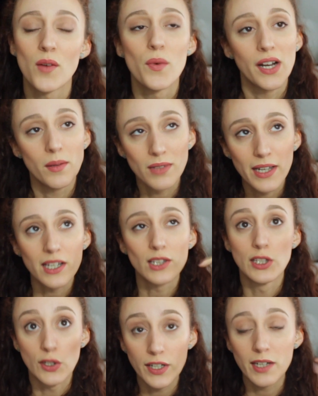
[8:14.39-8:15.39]
them when I'm like
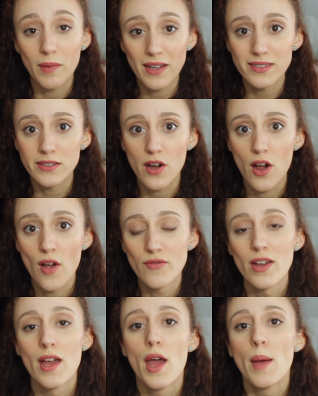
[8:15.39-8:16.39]
learning my
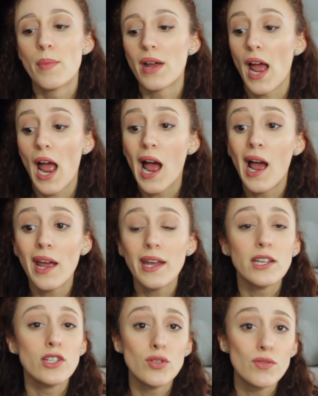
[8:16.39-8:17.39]
stuff. But I
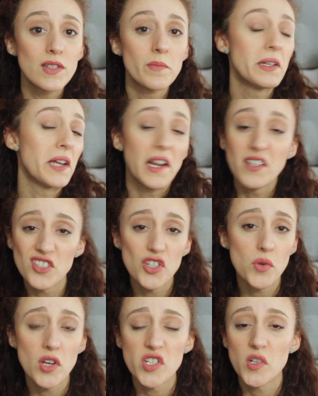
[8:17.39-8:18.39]
use them in any
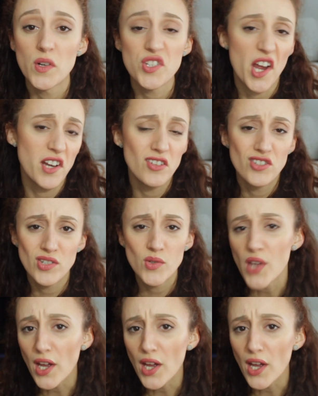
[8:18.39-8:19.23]
situation in which I need to use